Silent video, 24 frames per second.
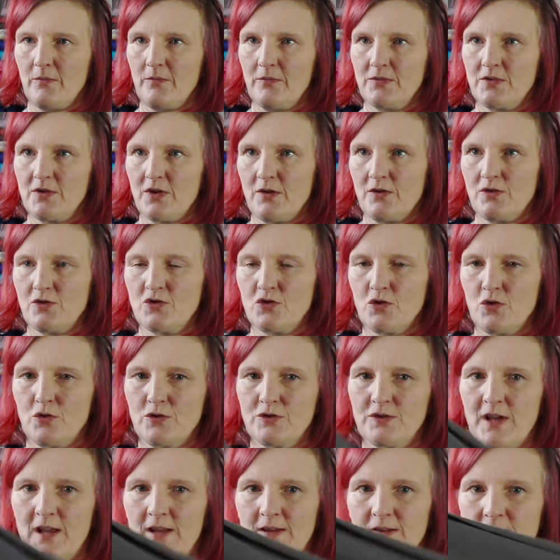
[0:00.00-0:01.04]
so the
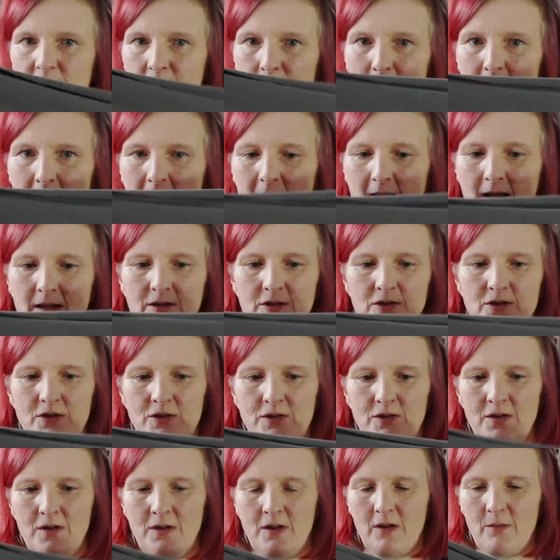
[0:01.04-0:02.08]
short ends are matched